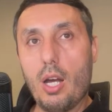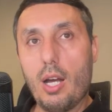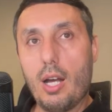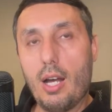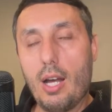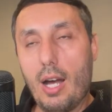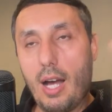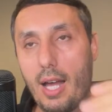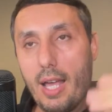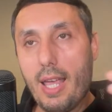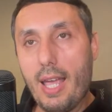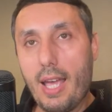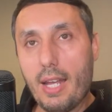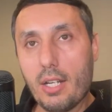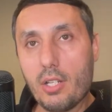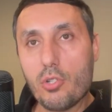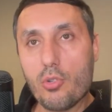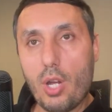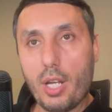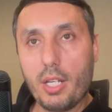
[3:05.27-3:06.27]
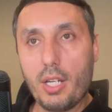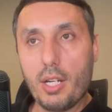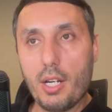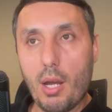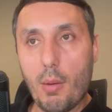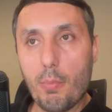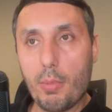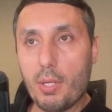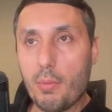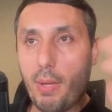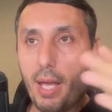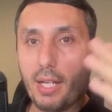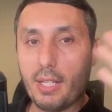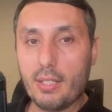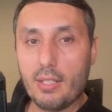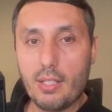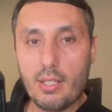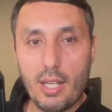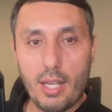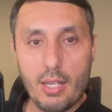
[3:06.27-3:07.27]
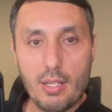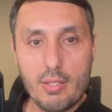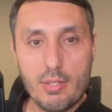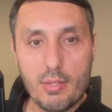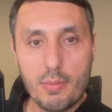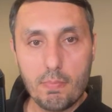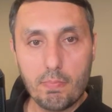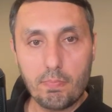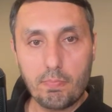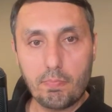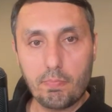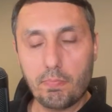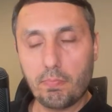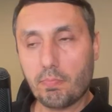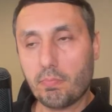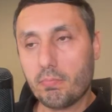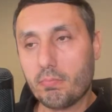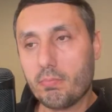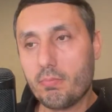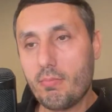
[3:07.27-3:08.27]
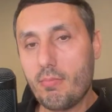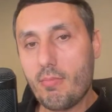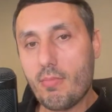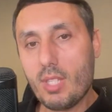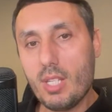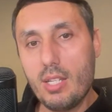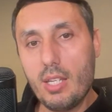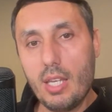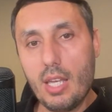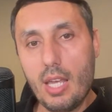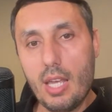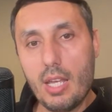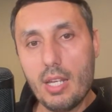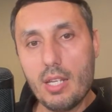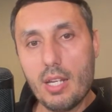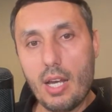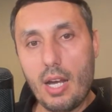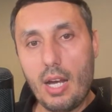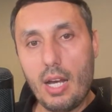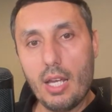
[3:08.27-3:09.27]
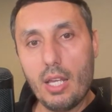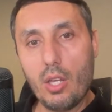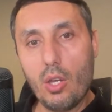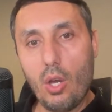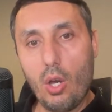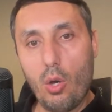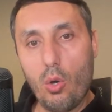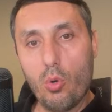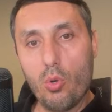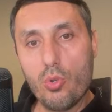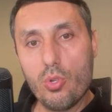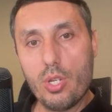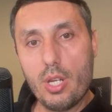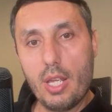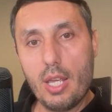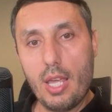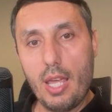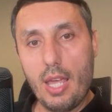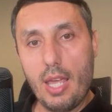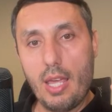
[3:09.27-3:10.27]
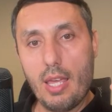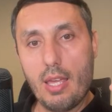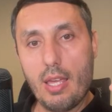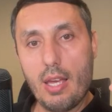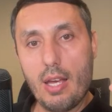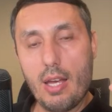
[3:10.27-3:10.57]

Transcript: I had a trucking company back in the days, and I own a,